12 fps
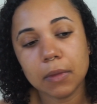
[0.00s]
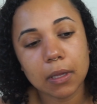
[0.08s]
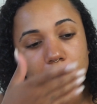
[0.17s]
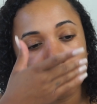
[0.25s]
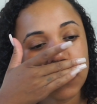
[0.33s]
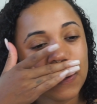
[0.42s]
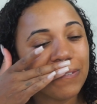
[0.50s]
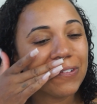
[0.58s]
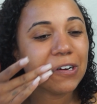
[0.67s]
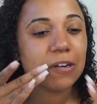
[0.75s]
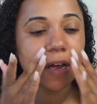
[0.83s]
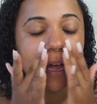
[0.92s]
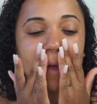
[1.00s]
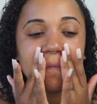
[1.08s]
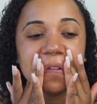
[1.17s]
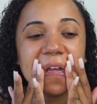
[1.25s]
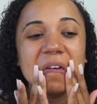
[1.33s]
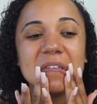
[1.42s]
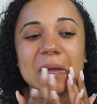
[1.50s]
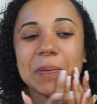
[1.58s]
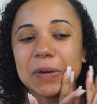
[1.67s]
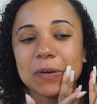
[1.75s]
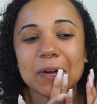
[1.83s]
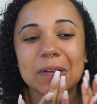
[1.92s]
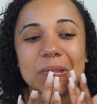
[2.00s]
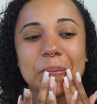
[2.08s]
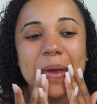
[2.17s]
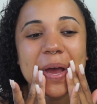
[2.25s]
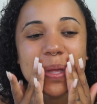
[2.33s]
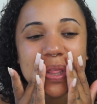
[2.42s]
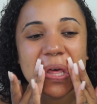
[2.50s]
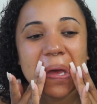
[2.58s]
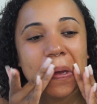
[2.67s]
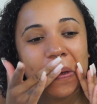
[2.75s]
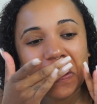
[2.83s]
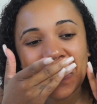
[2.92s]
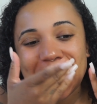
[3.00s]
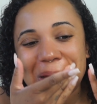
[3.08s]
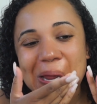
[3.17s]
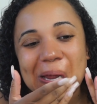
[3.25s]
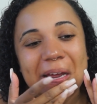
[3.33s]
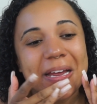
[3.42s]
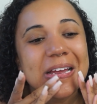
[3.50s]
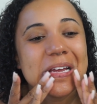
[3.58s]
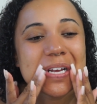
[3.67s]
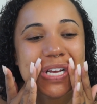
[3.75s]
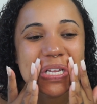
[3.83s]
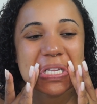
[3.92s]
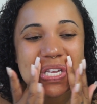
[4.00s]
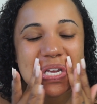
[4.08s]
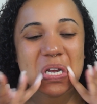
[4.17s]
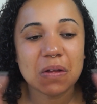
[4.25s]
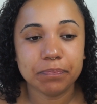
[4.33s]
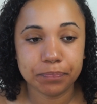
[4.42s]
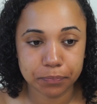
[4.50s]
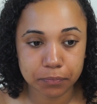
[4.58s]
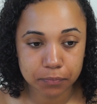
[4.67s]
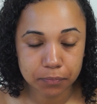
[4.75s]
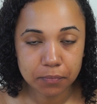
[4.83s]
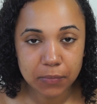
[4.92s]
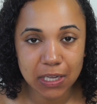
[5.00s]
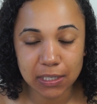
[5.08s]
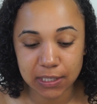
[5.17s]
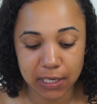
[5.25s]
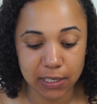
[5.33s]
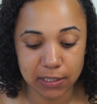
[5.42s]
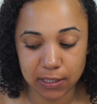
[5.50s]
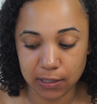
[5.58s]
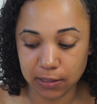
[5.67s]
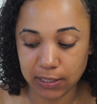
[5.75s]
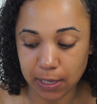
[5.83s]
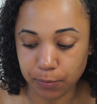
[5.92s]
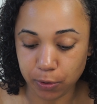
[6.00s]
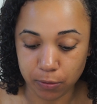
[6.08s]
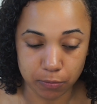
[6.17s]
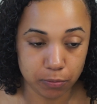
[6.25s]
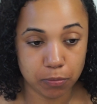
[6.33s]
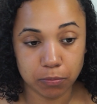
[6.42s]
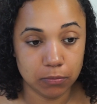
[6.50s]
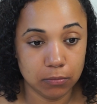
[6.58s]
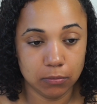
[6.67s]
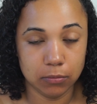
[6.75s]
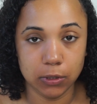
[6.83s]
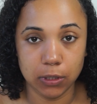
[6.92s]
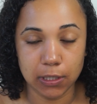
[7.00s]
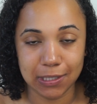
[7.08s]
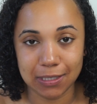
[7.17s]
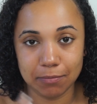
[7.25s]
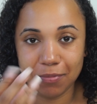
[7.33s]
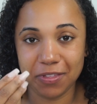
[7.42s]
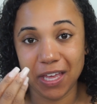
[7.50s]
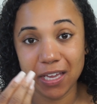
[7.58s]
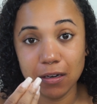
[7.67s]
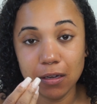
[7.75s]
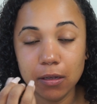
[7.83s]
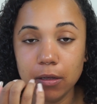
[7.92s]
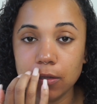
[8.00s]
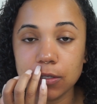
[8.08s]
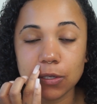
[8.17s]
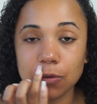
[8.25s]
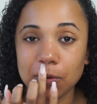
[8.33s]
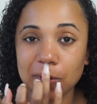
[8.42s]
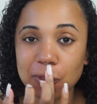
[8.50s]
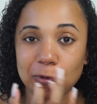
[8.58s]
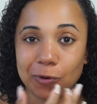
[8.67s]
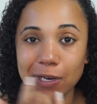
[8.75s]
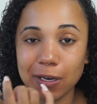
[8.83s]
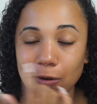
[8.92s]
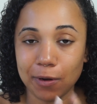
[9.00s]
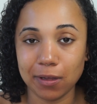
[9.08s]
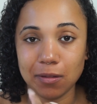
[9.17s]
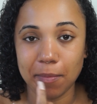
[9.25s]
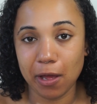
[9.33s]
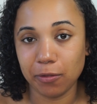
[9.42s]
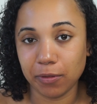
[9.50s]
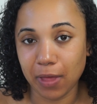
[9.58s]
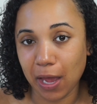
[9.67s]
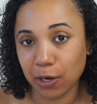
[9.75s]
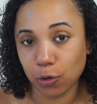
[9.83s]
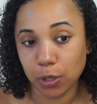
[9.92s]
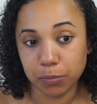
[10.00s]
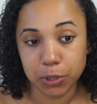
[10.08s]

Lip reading: And then whatever I have left, I put around the mouth because that skin is the same, you know, it's thin, so you want to treat around the mouth with eye cream